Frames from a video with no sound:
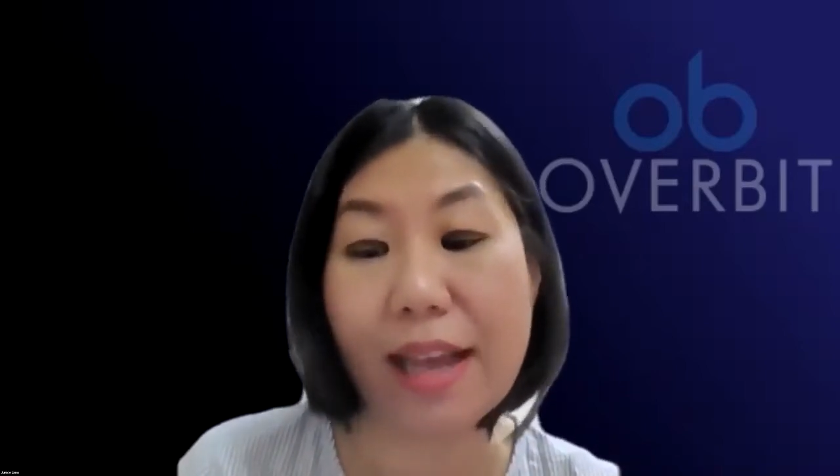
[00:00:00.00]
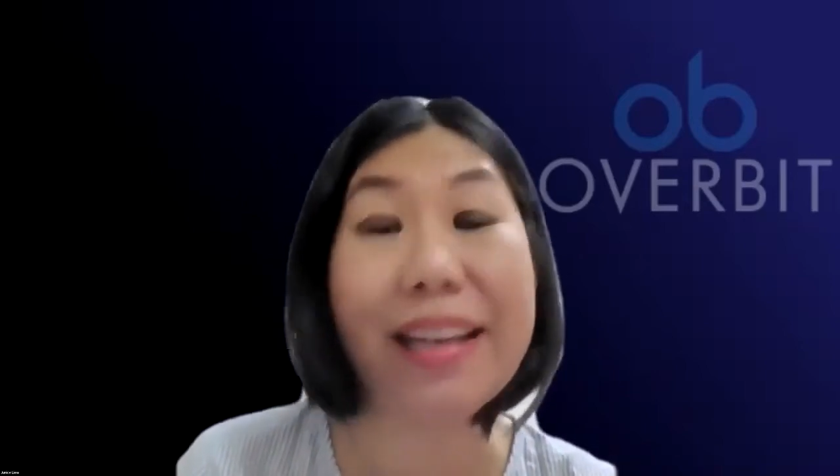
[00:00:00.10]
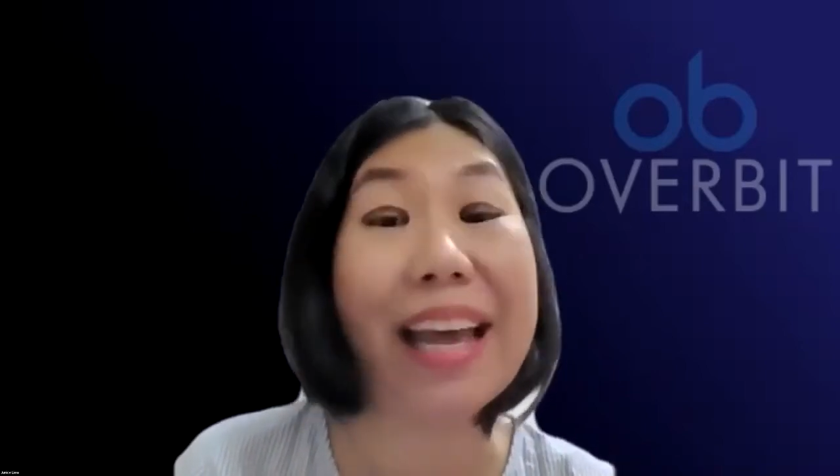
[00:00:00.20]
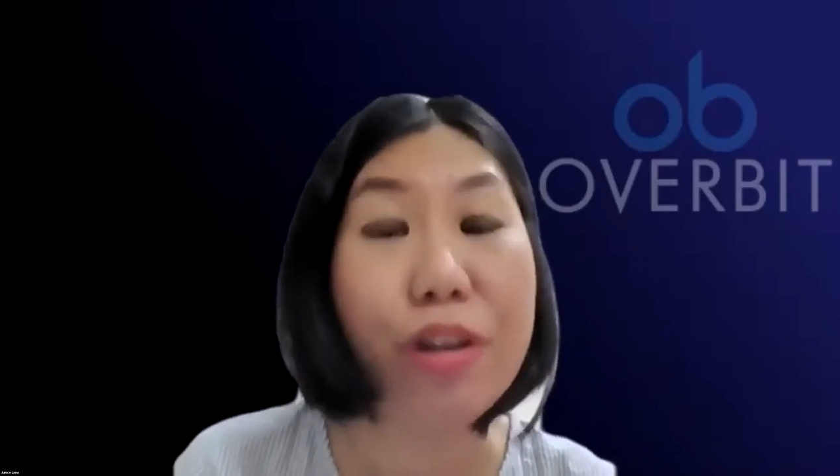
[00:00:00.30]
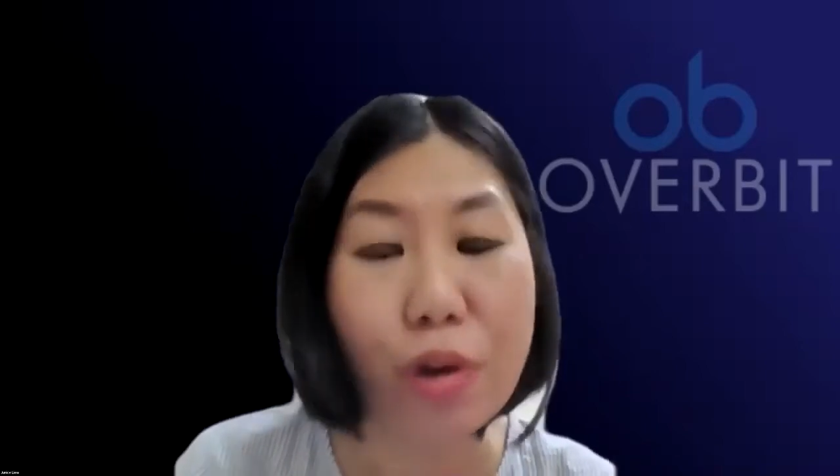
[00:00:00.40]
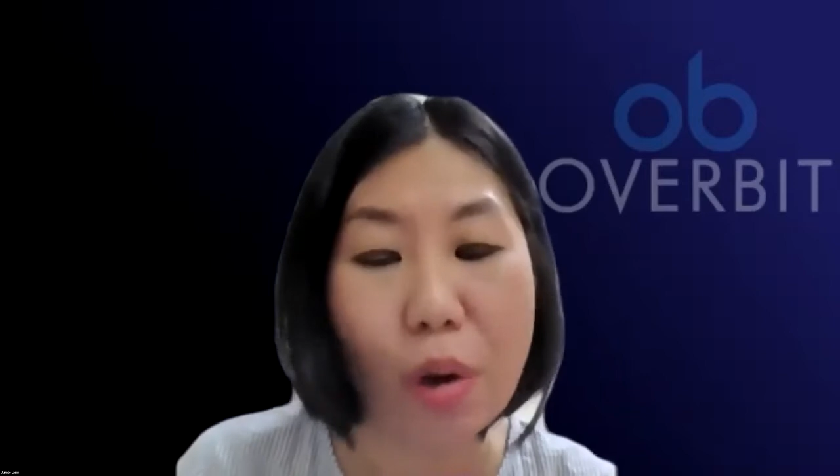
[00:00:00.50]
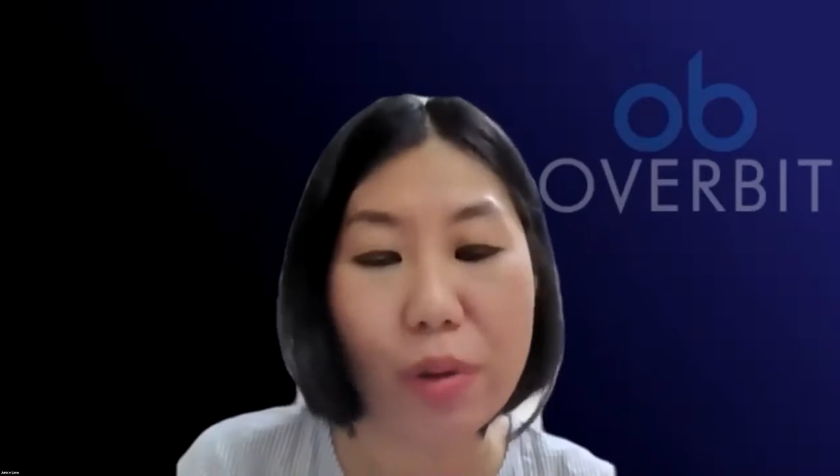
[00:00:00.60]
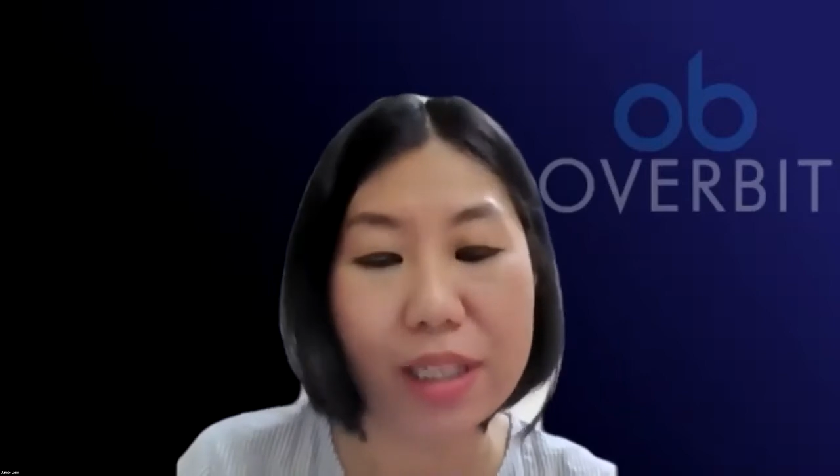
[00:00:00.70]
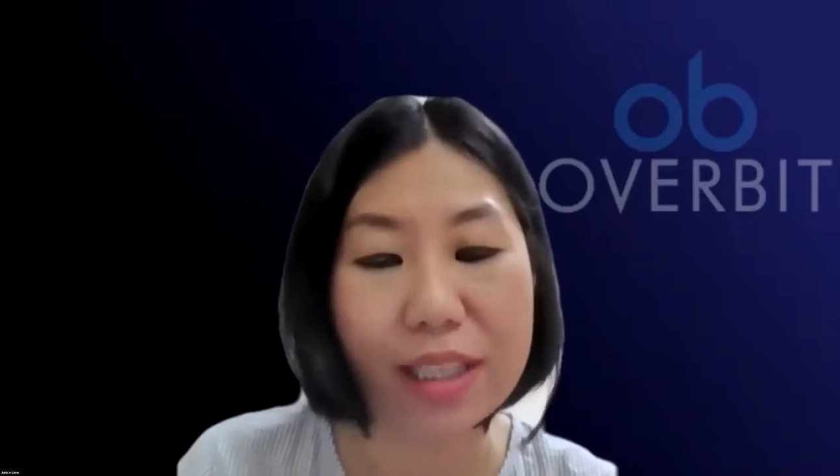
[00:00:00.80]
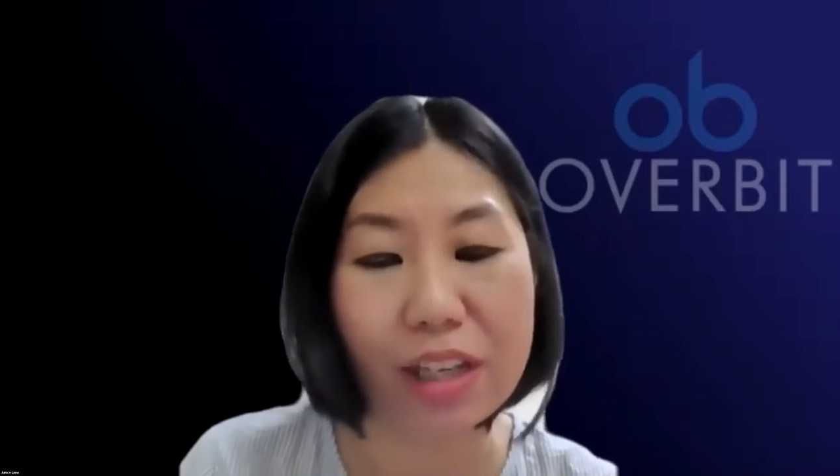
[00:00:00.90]
that they had no
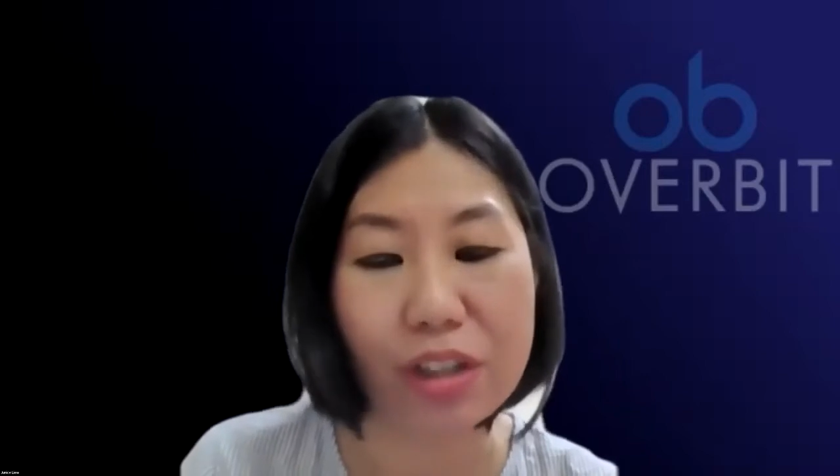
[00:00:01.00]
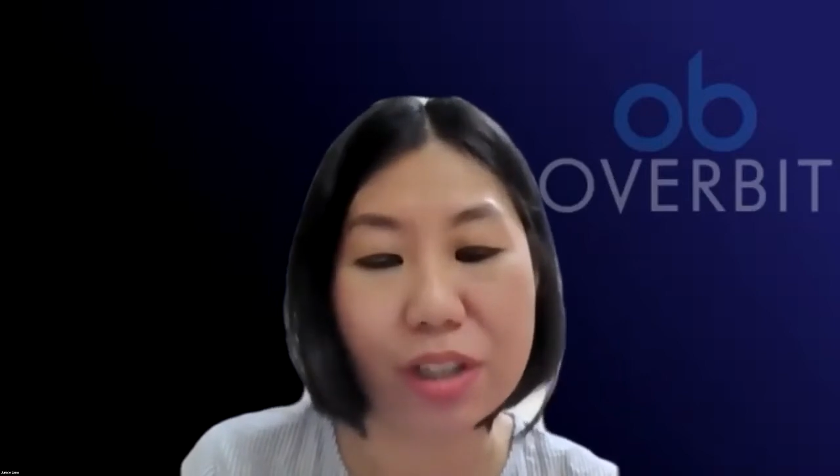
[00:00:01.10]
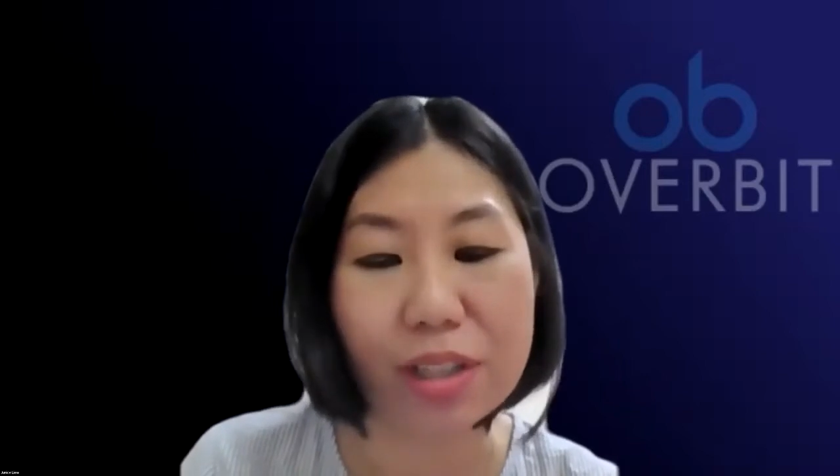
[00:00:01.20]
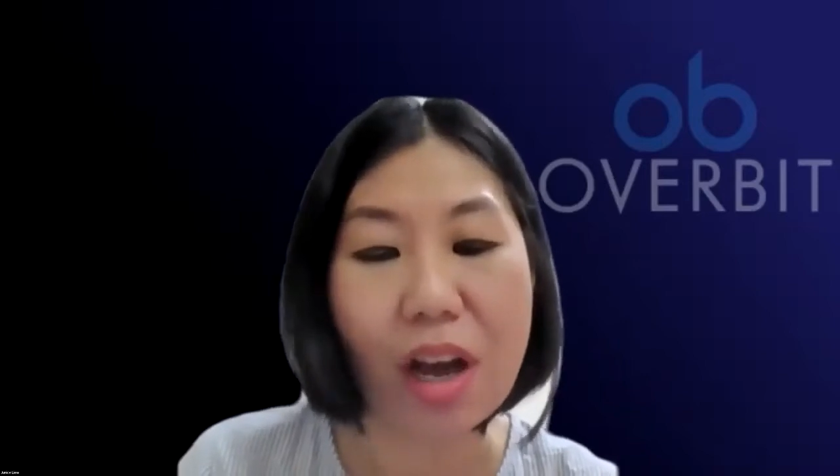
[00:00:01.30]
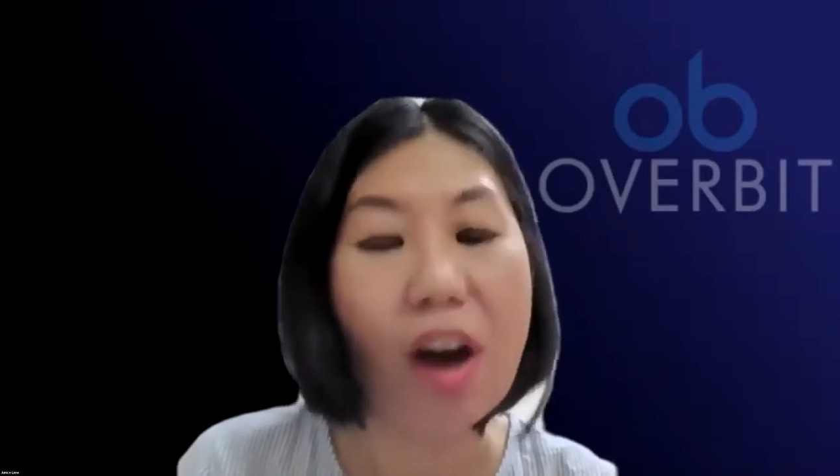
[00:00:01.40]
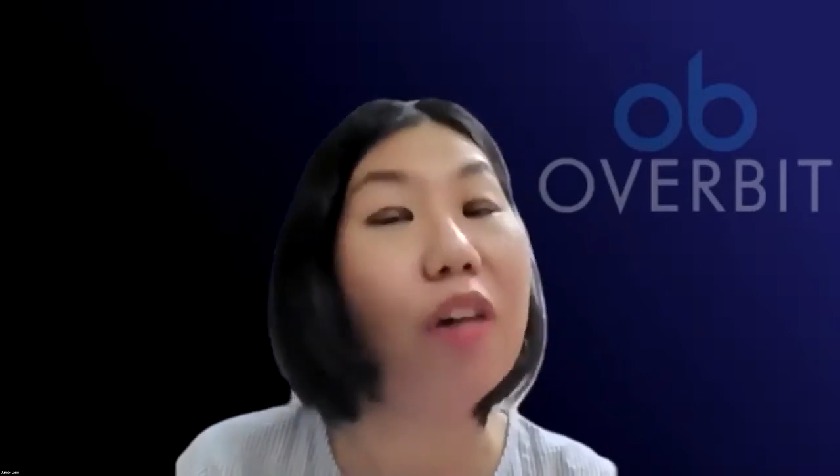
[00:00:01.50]
intentions